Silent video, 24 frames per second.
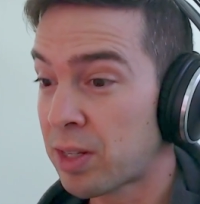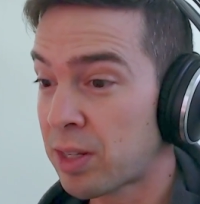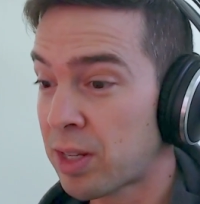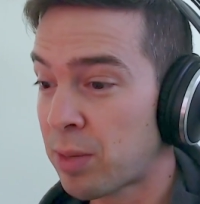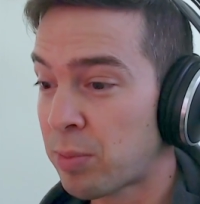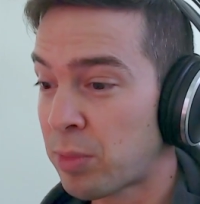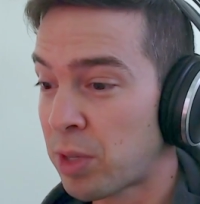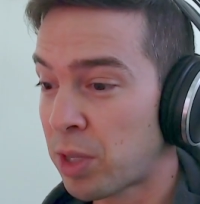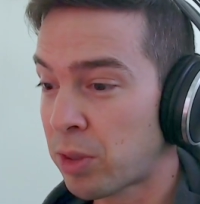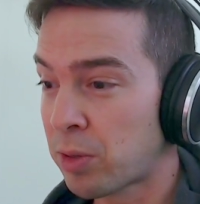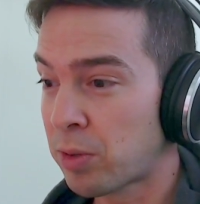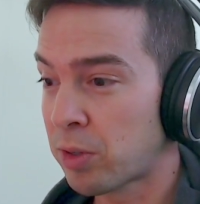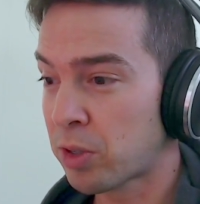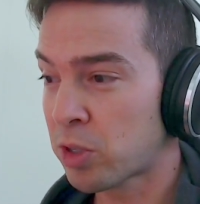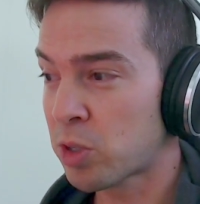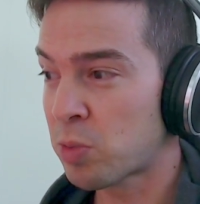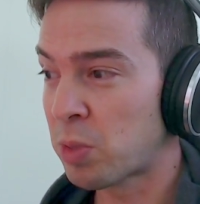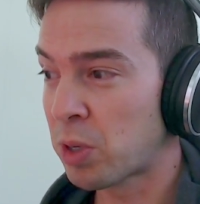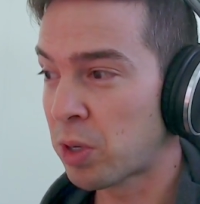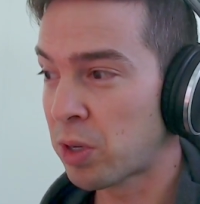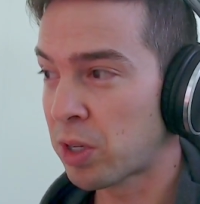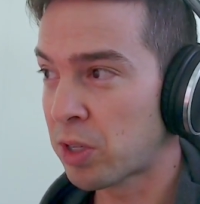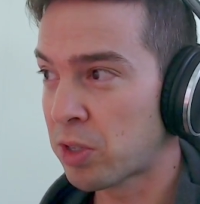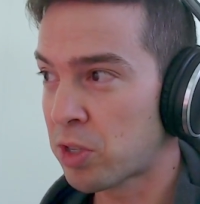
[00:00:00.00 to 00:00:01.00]
them that their
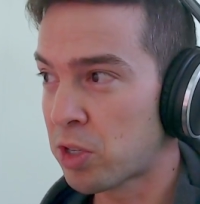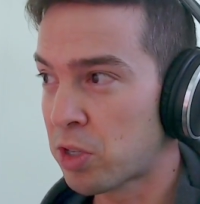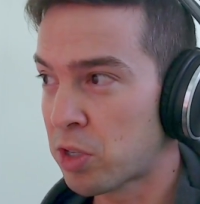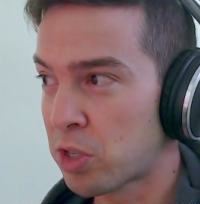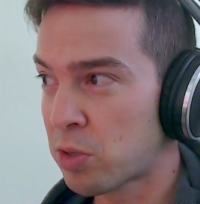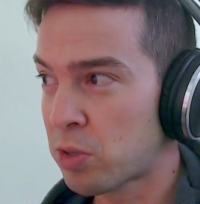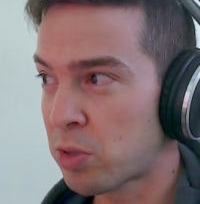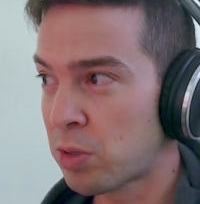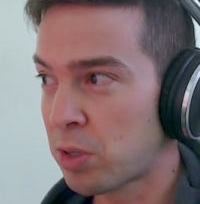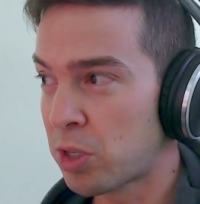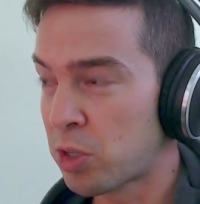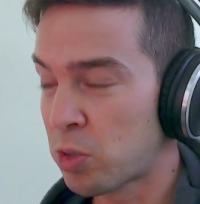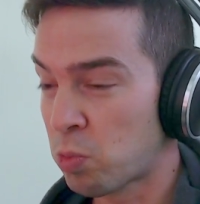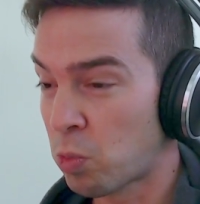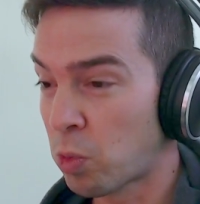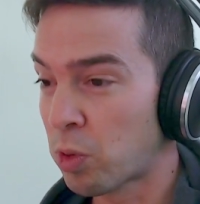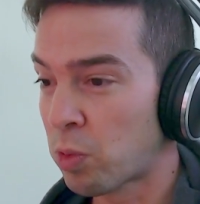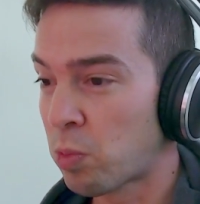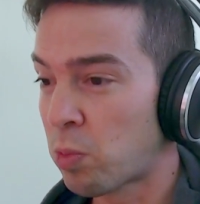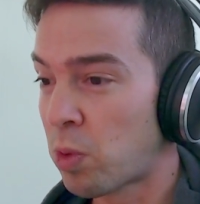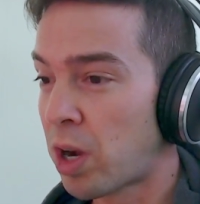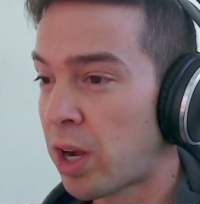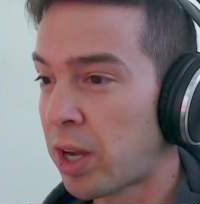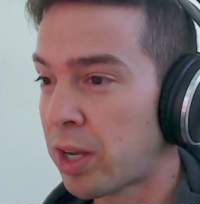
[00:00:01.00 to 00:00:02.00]
experience is
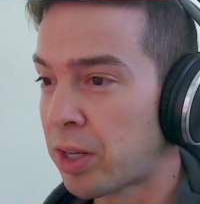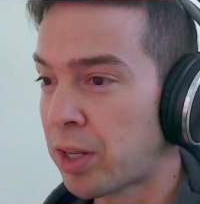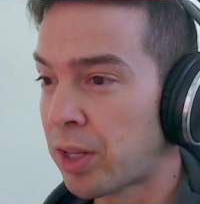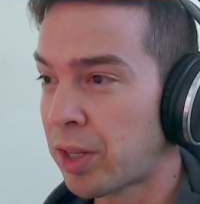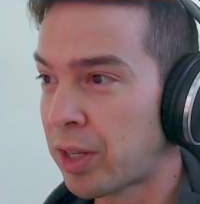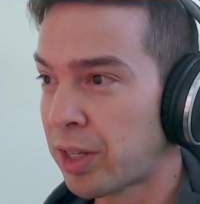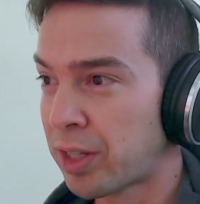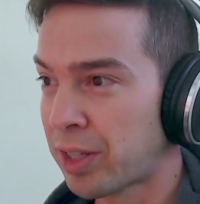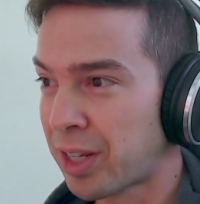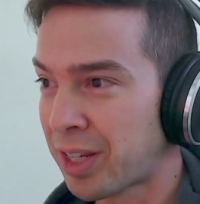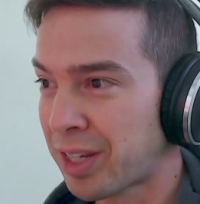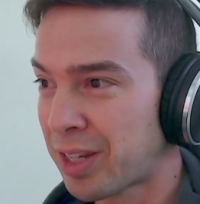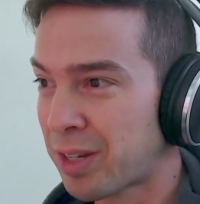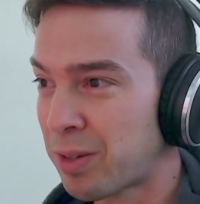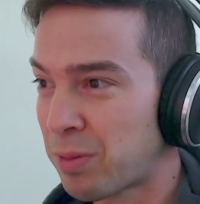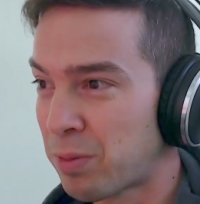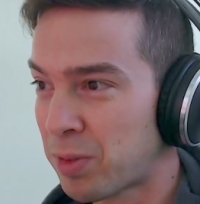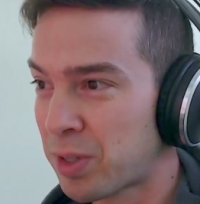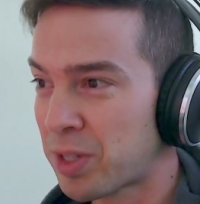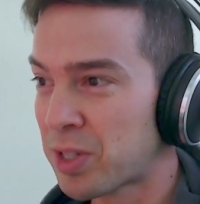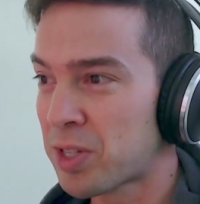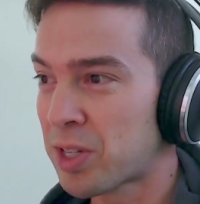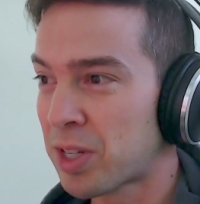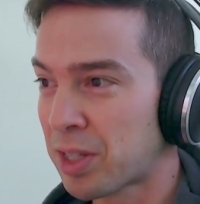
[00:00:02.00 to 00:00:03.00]
worthwhile, and like
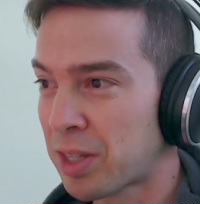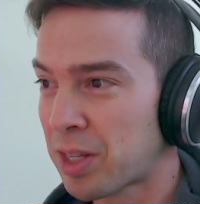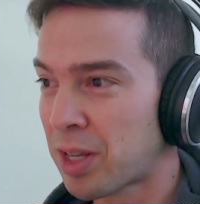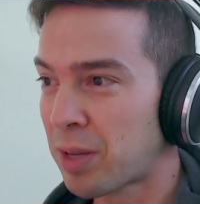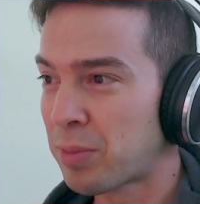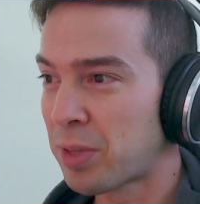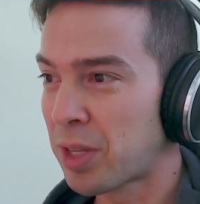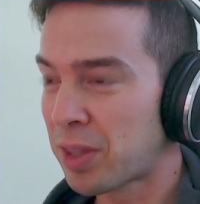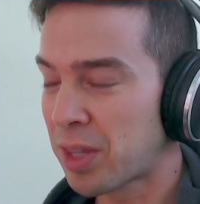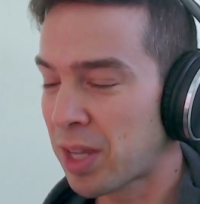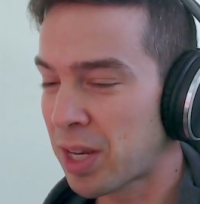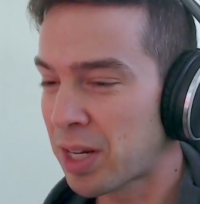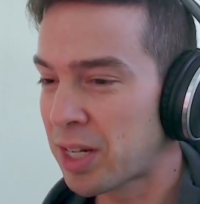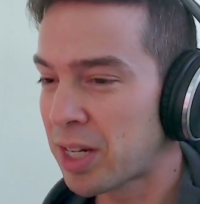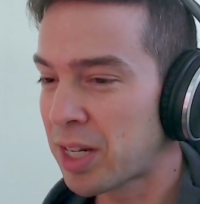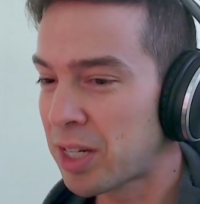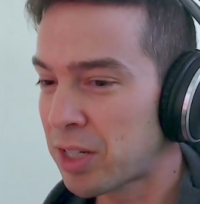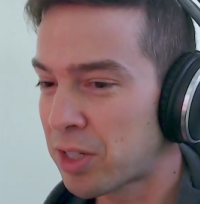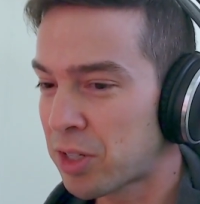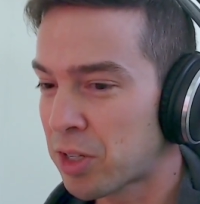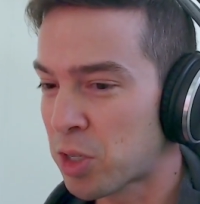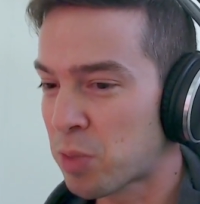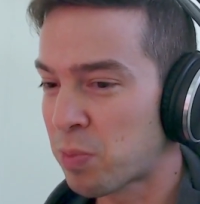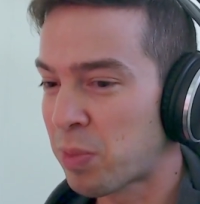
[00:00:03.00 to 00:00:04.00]
convincing them that they
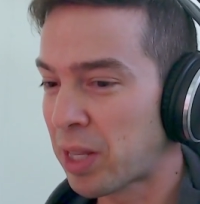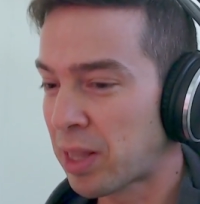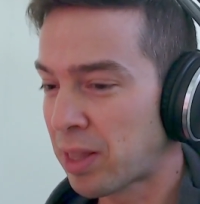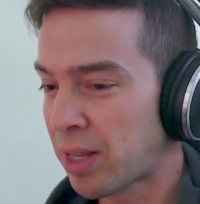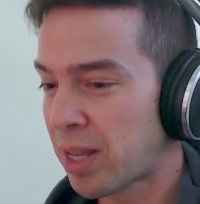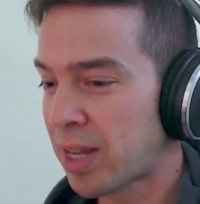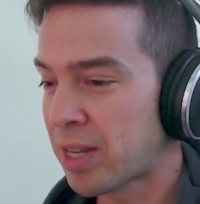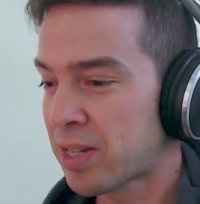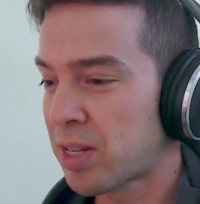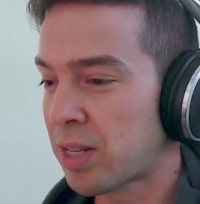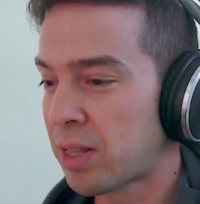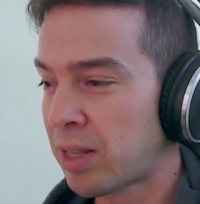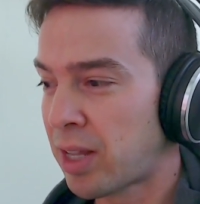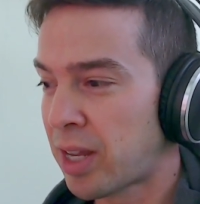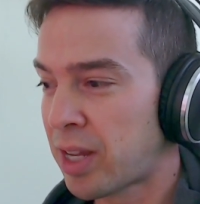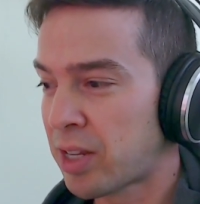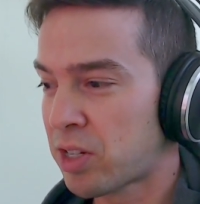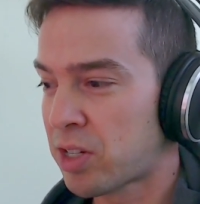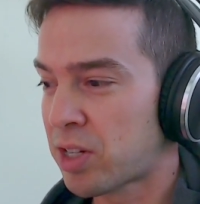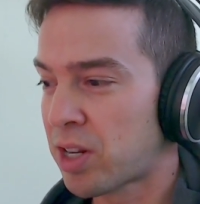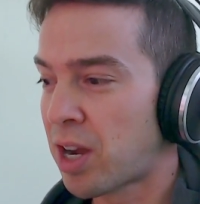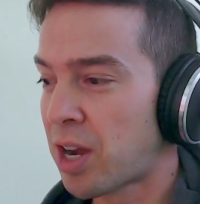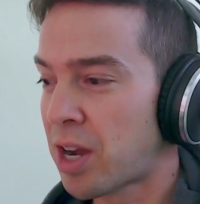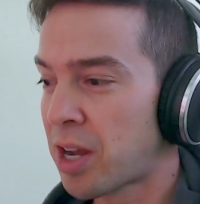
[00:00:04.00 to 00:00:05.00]
need to spend less and
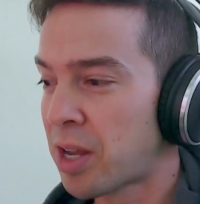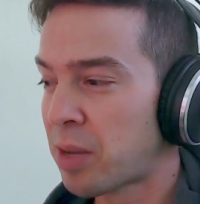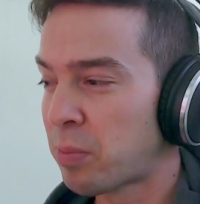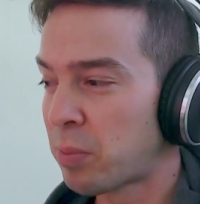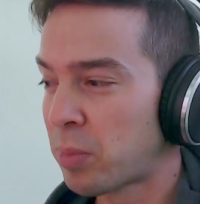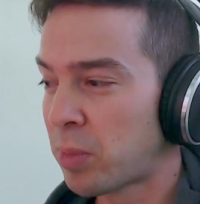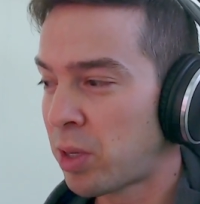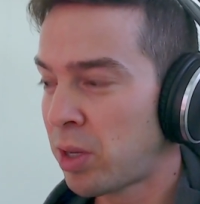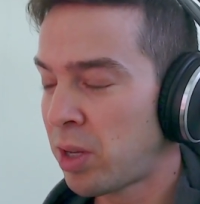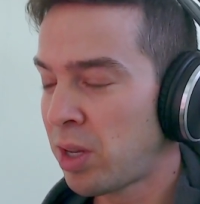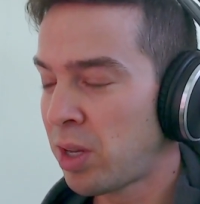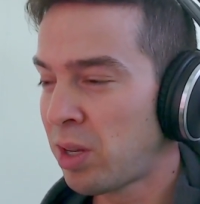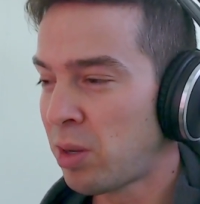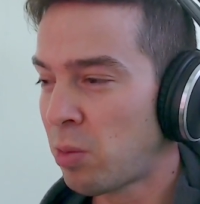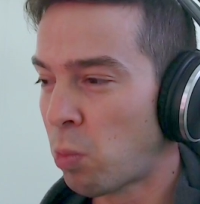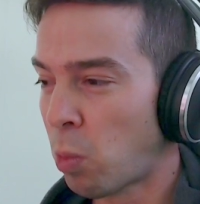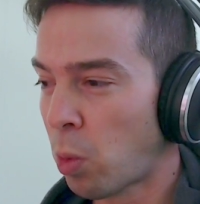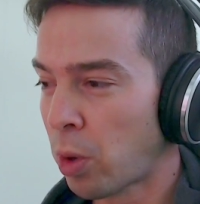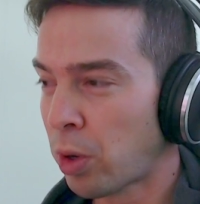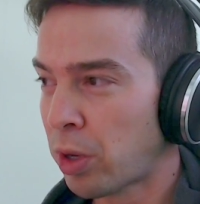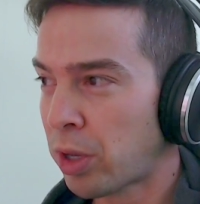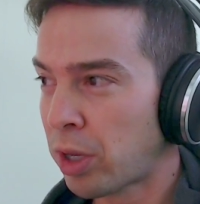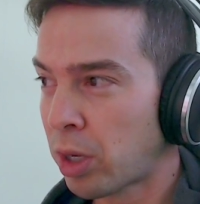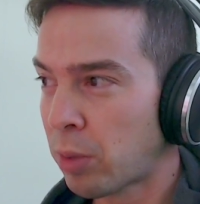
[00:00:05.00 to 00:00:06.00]
less time
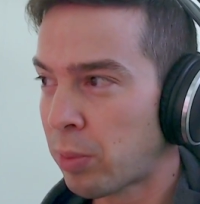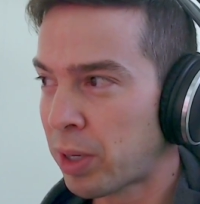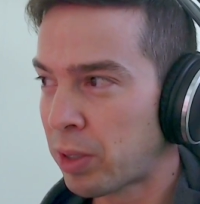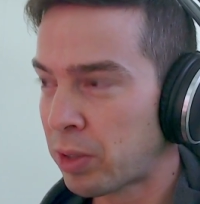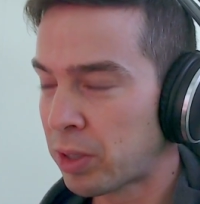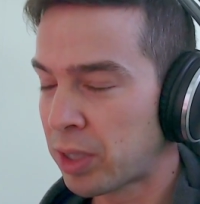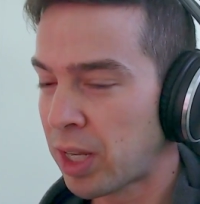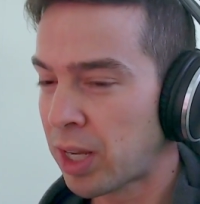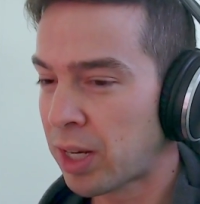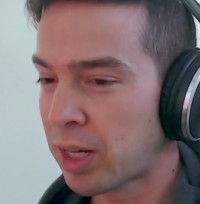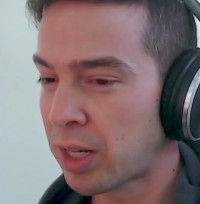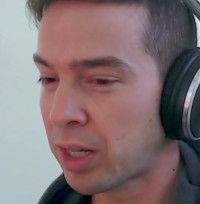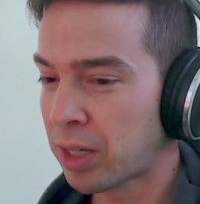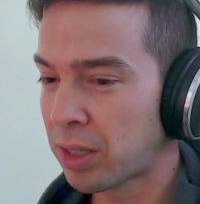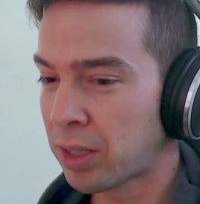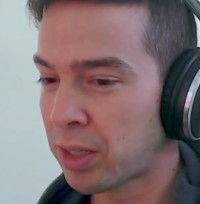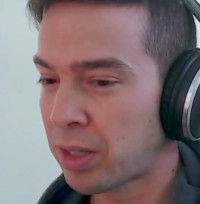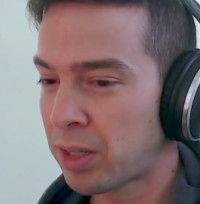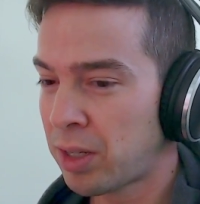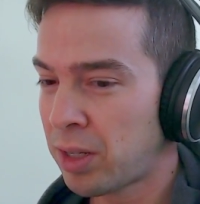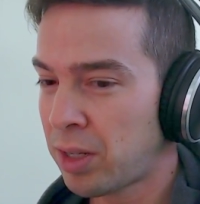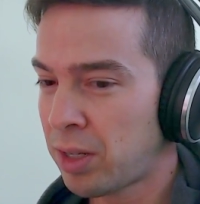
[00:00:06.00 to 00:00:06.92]
worrying about getting